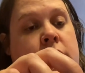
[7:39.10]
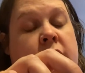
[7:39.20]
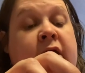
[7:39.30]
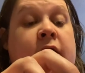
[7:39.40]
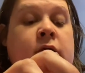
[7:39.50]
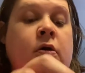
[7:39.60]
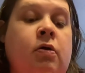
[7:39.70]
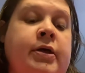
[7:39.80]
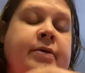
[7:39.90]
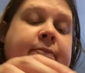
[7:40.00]
Yeah, you go
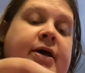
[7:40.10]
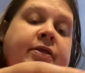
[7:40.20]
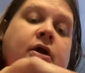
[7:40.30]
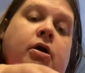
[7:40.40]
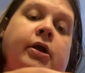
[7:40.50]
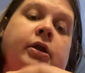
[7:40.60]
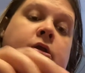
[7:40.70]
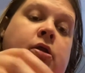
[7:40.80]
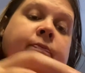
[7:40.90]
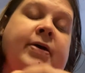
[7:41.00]
ahead and buy the yarn.
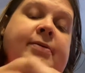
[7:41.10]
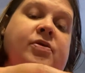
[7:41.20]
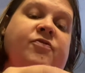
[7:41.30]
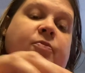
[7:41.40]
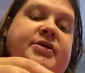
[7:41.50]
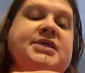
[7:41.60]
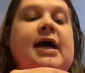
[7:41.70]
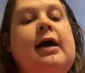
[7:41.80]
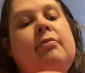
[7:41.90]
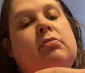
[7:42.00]
You can pay me for my
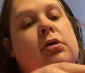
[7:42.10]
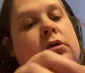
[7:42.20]
time.